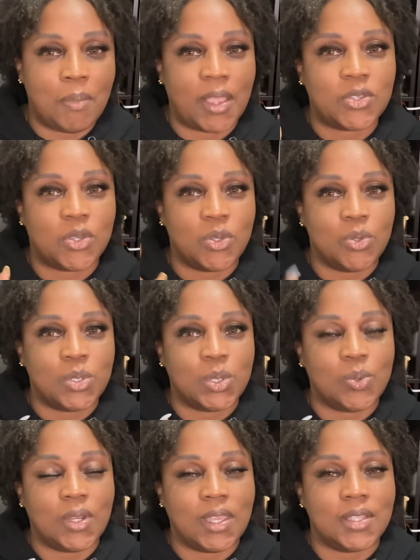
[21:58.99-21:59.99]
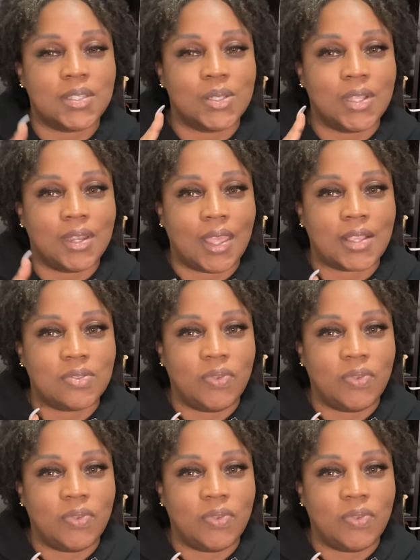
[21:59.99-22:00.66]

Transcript: Make sure you tune in to the next